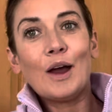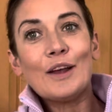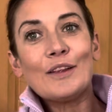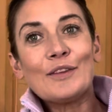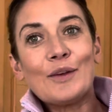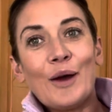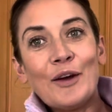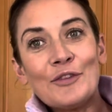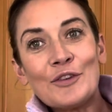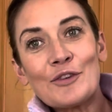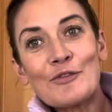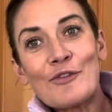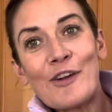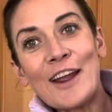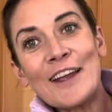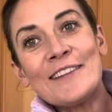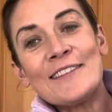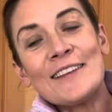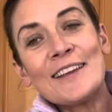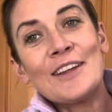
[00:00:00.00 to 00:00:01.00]
So after
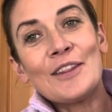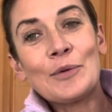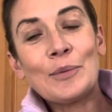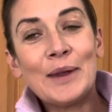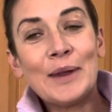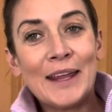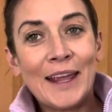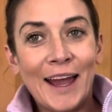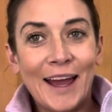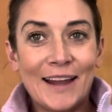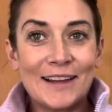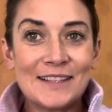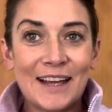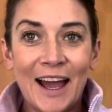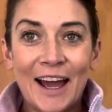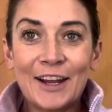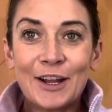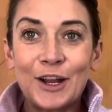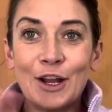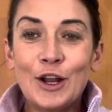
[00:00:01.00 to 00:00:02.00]
racing at the weekend, I
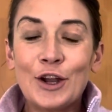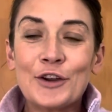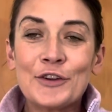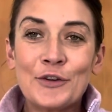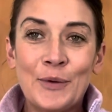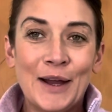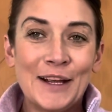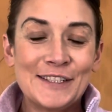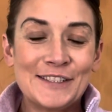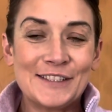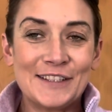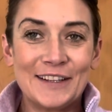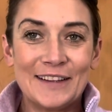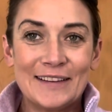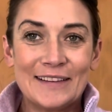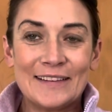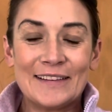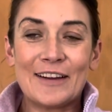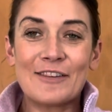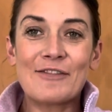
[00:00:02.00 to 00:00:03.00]
had a lot of
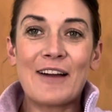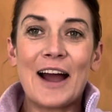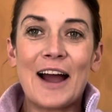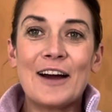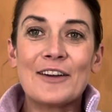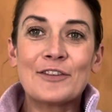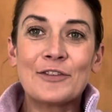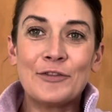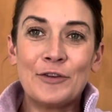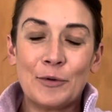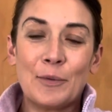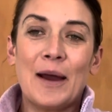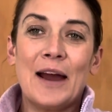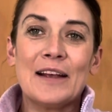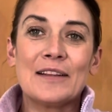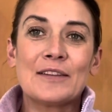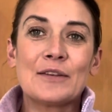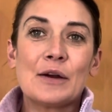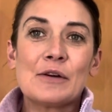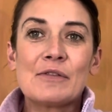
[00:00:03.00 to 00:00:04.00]
questions around
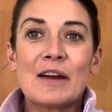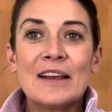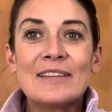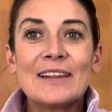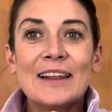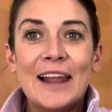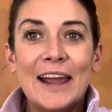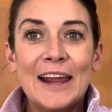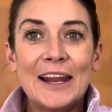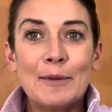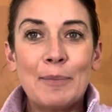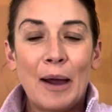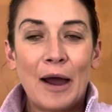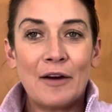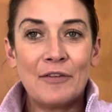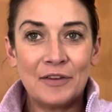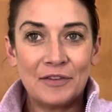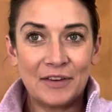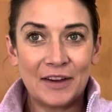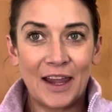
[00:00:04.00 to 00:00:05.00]
footwear. So I raced the
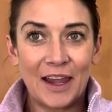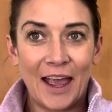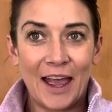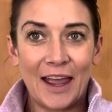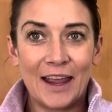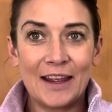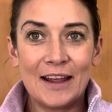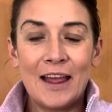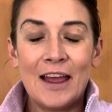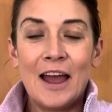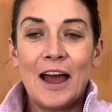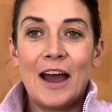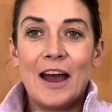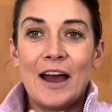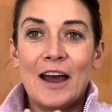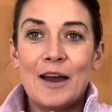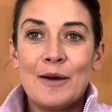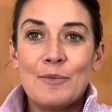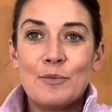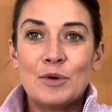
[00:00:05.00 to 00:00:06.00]
Ladybower 50k,
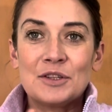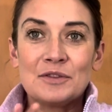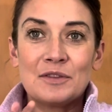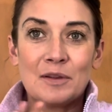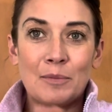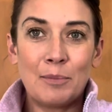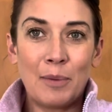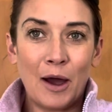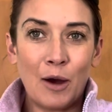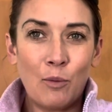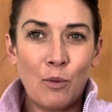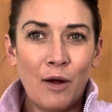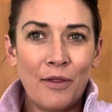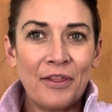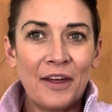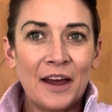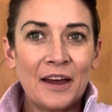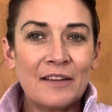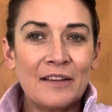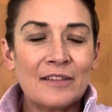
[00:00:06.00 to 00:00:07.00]
which is about
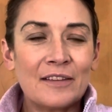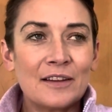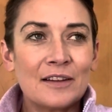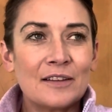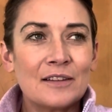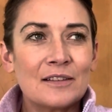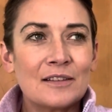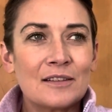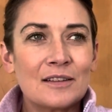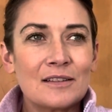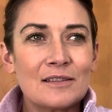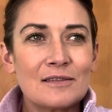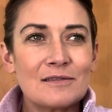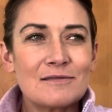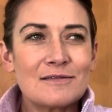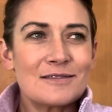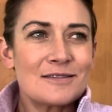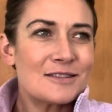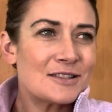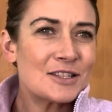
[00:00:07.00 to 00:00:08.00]

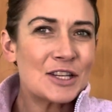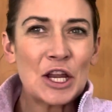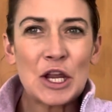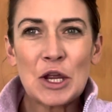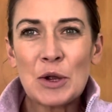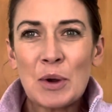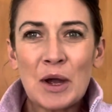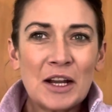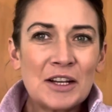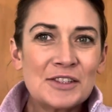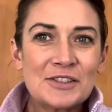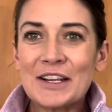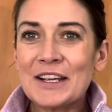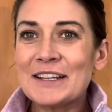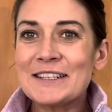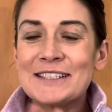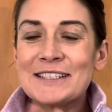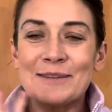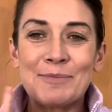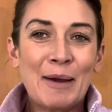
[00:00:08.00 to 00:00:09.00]

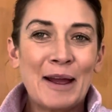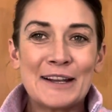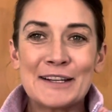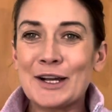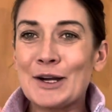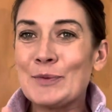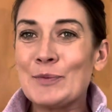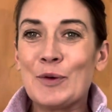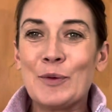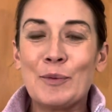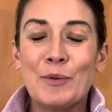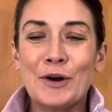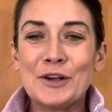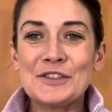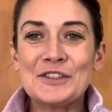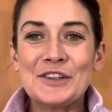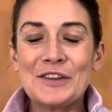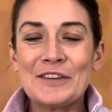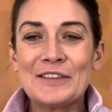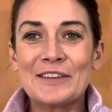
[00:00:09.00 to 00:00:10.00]
1,200, depending on what
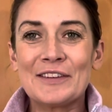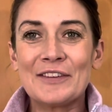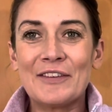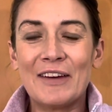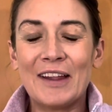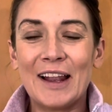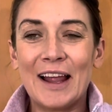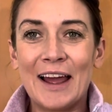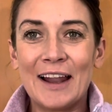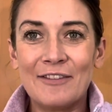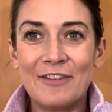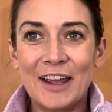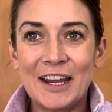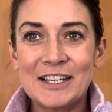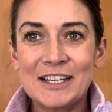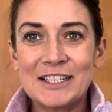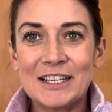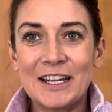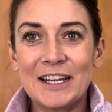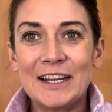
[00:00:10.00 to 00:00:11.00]
watch you used in
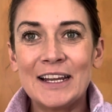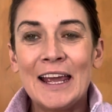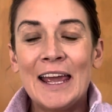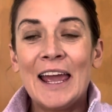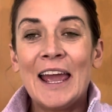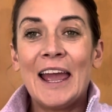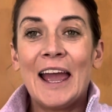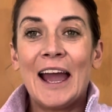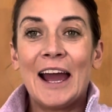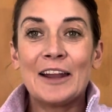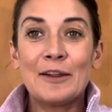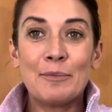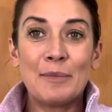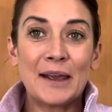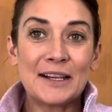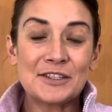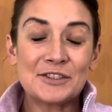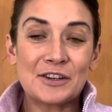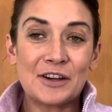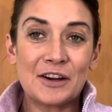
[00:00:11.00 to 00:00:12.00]
elevation. Had a
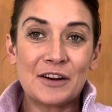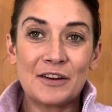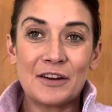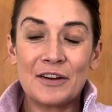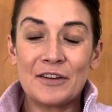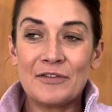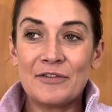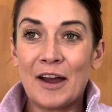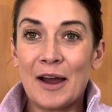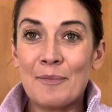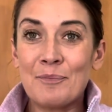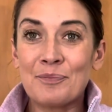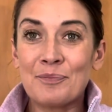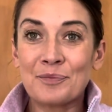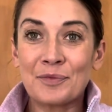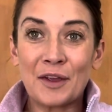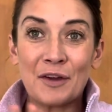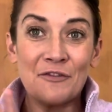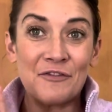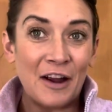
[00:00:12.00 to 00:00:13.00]
mixture of
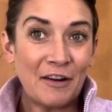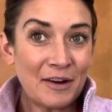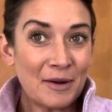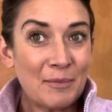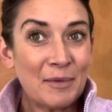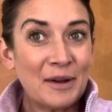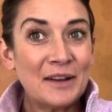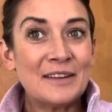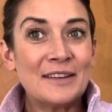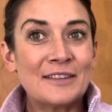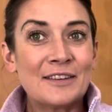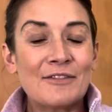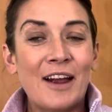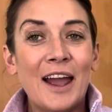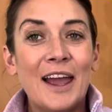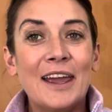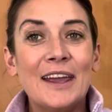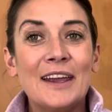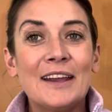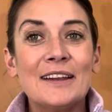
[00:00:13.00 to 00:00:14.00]
very muddy
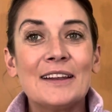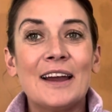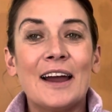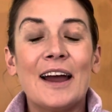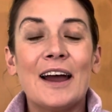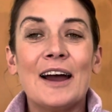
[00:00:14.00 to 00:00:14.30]
terrain,